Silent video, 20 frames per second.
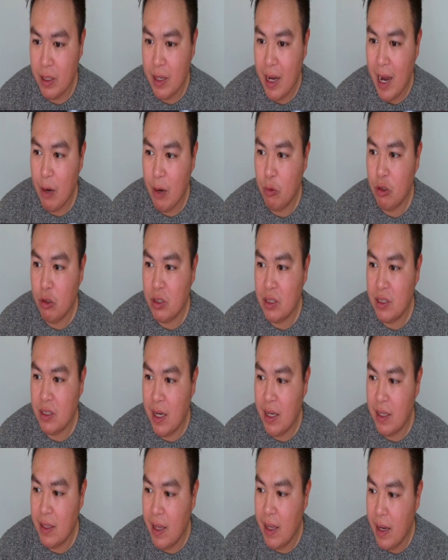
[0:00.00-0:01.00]
I will
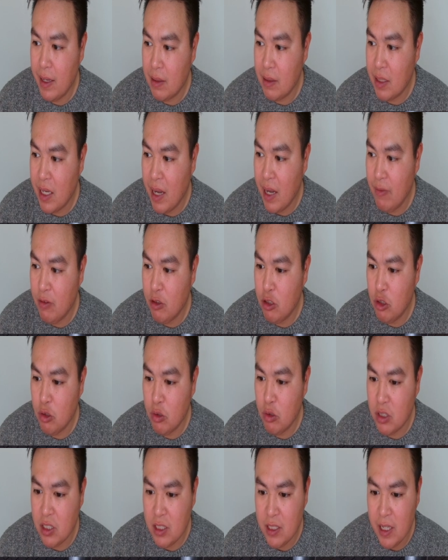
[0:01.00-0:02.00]
say that Kevin
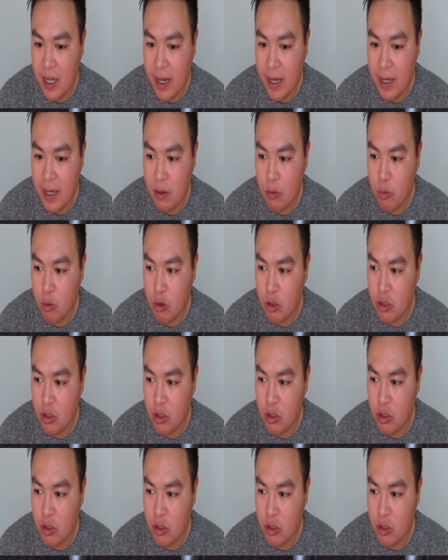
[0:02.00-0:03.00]
Jousset will
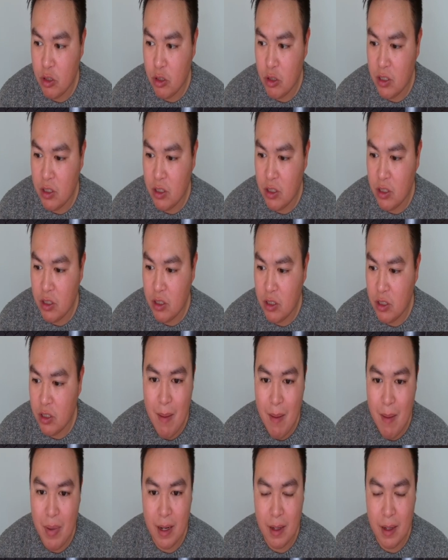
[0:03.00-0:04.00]
still be my
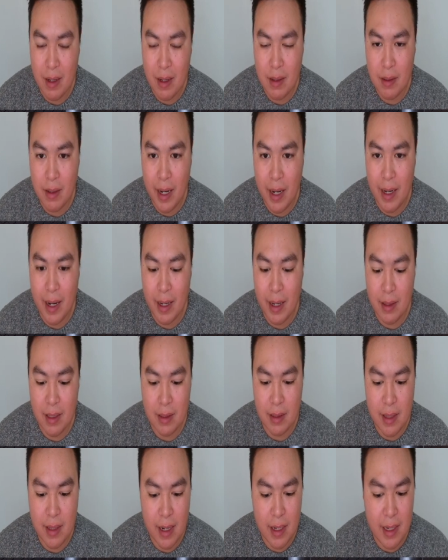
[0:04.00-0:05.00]
pick. I think
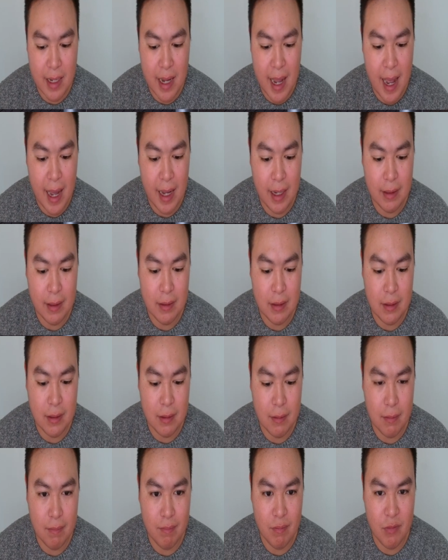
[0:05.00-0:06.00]
that he has
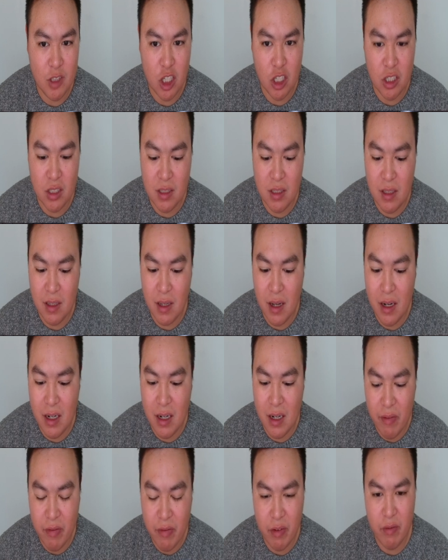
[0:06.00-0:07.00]
just
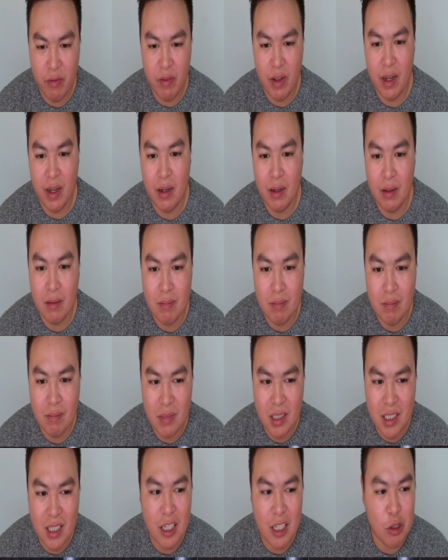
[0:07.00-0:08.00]
enough of a
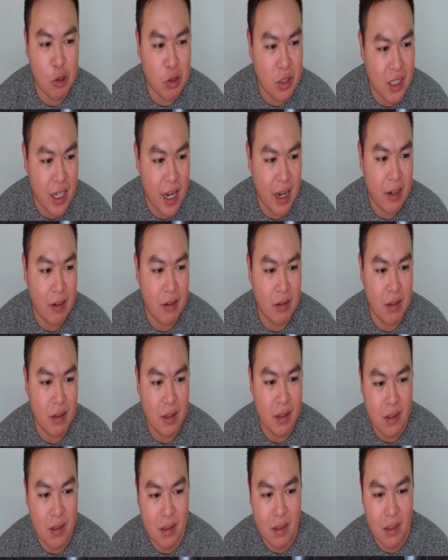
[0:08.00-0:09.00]
skill set
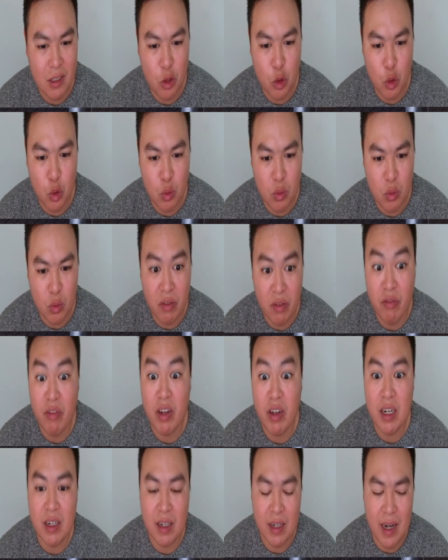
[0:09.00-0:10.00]
to
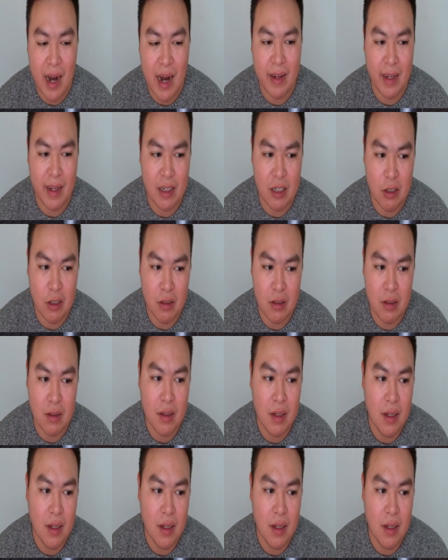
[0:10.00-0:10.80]
defeat a guy like Gooden.